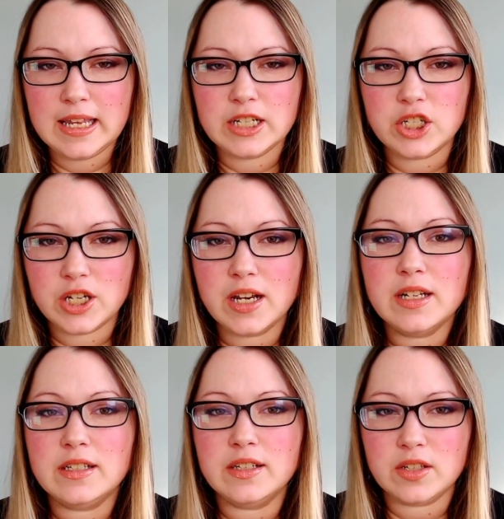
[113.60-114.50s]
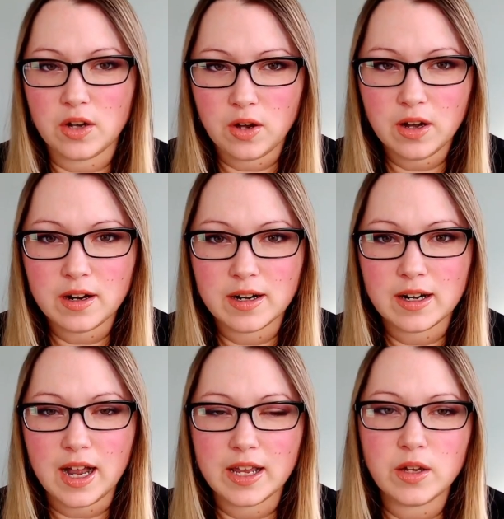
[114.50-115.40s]
chances
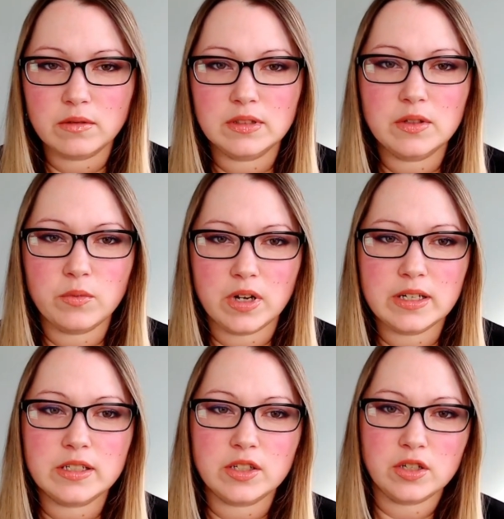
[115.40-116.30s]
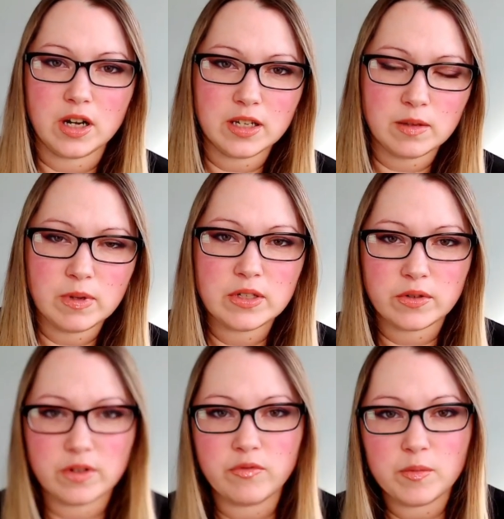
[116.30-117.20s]
are I only want documents or
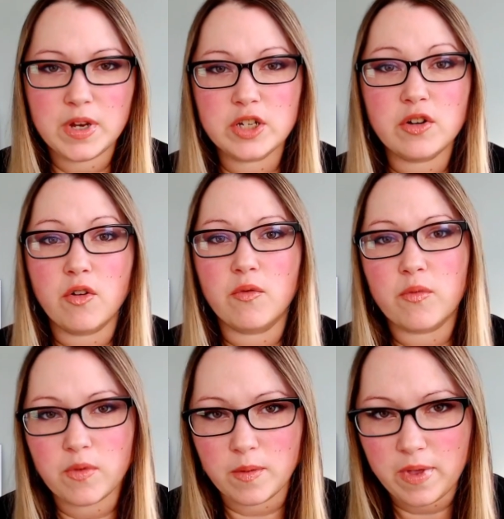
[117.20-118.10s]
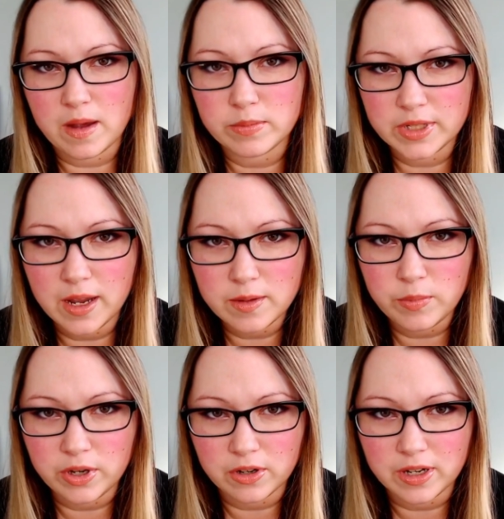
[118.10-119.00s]
information from that time
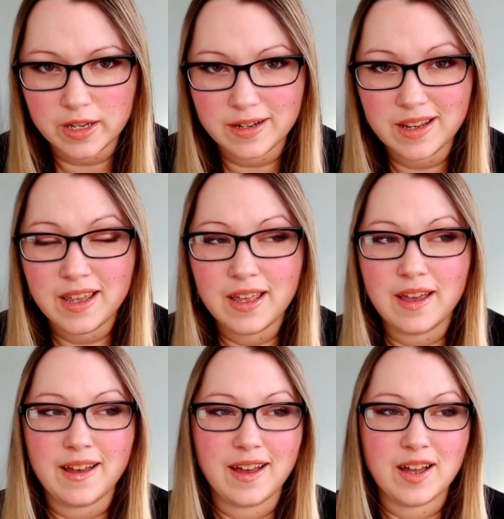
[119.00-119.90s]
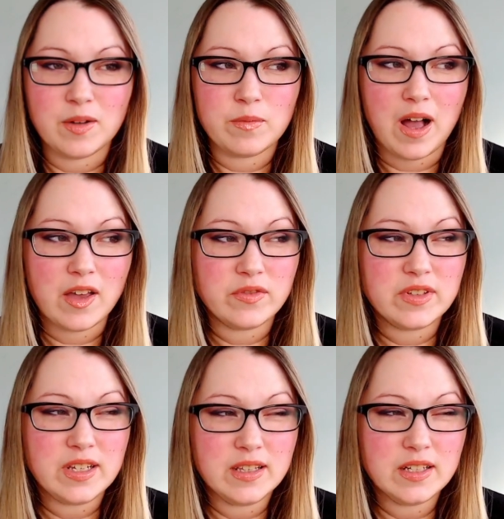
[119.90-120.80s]
period. I've
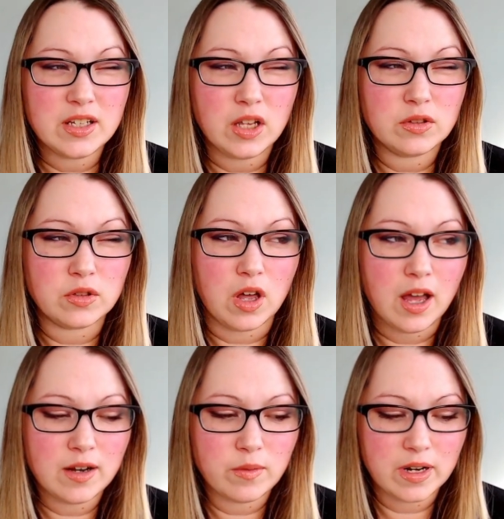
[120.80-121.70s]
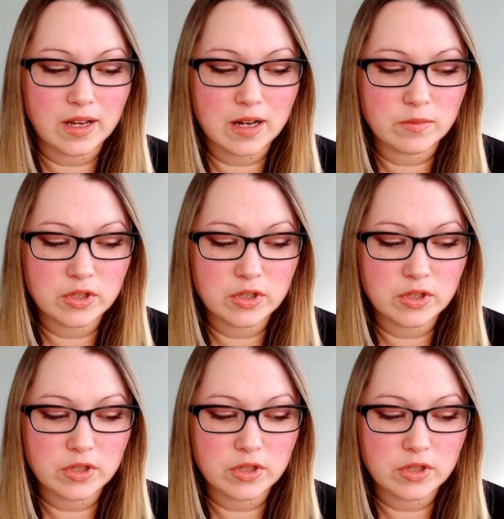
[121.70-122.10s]
seen this a lot when it comes